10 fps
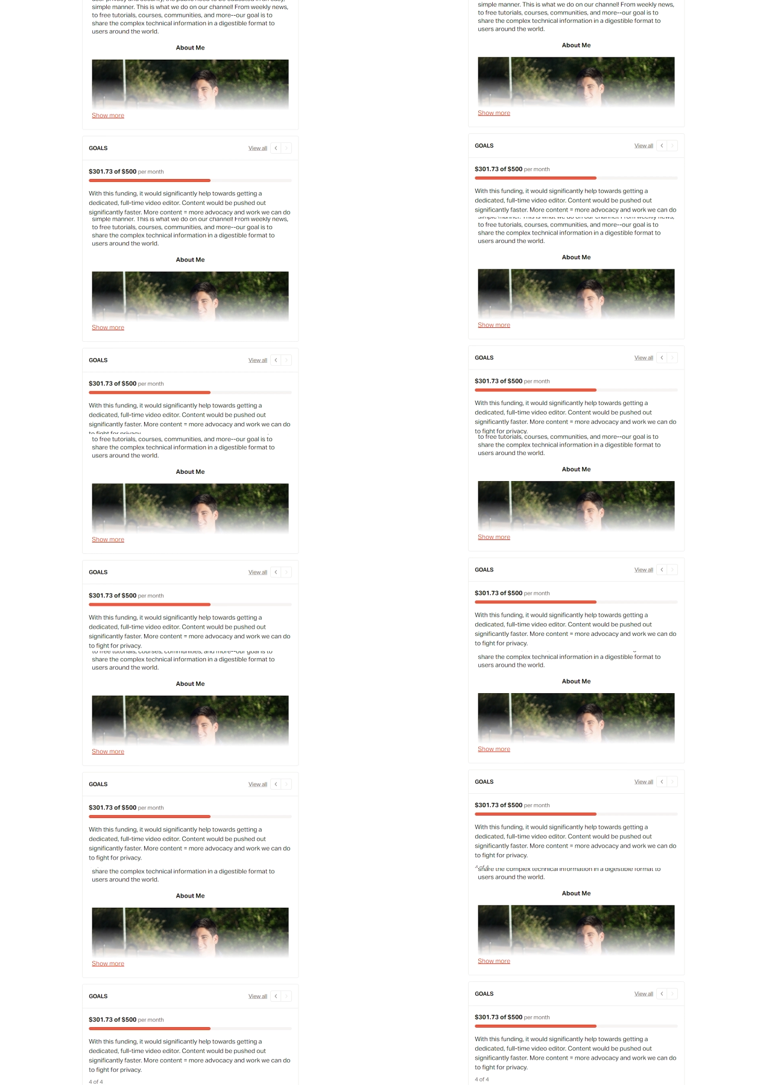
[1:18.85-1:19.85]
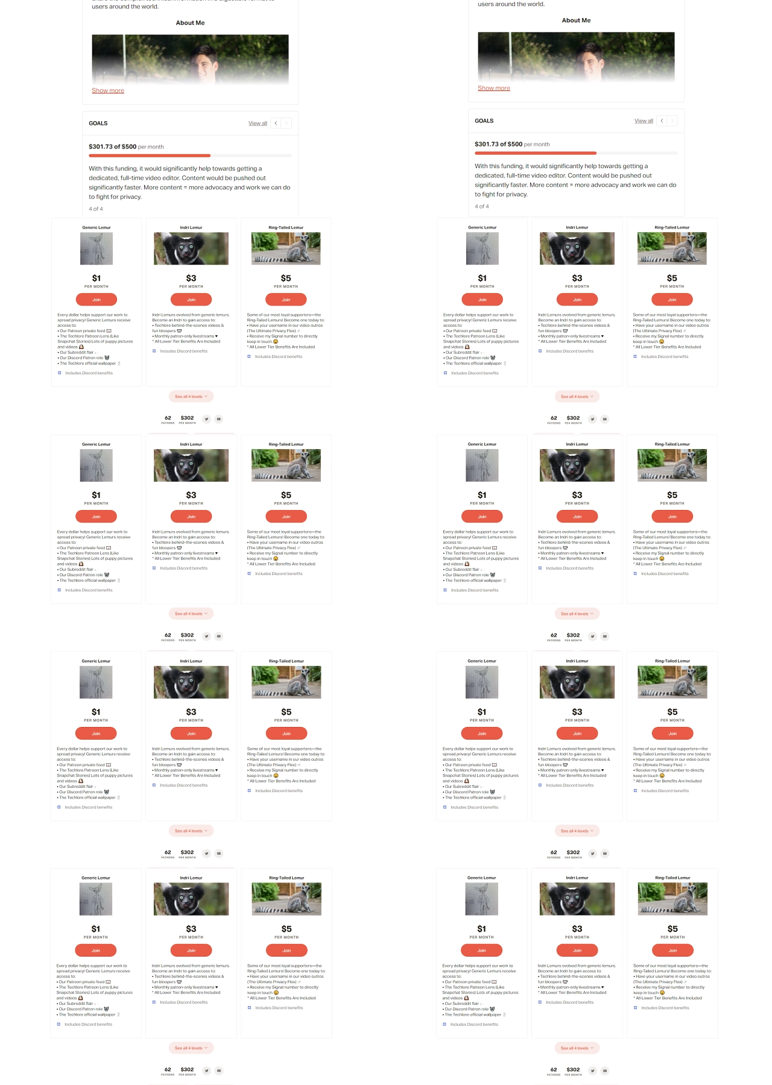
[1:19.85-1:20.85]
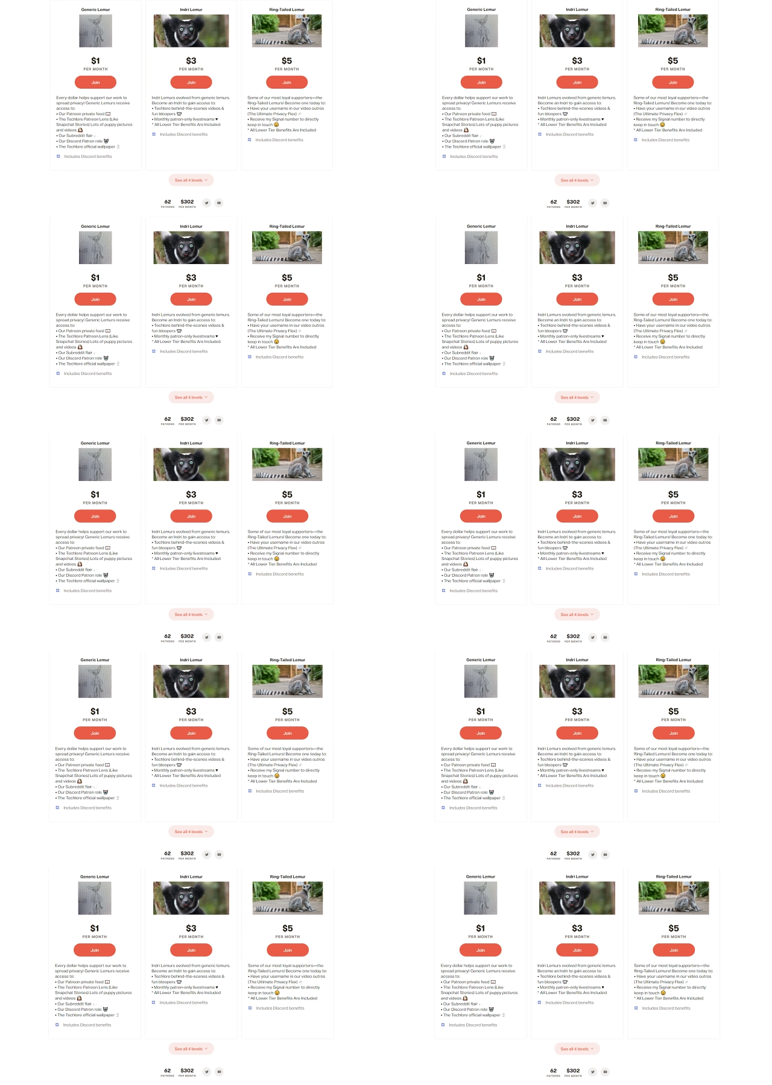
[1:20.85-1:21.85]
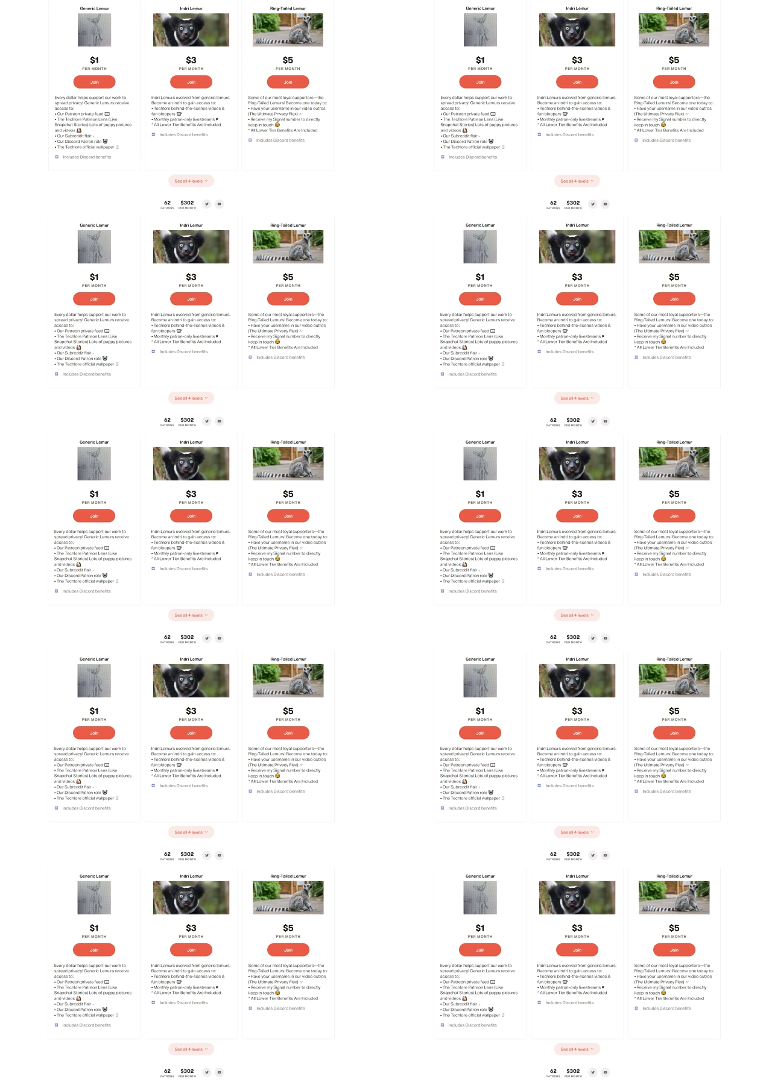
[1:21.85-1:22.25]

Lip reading: [unreadable: no face in view]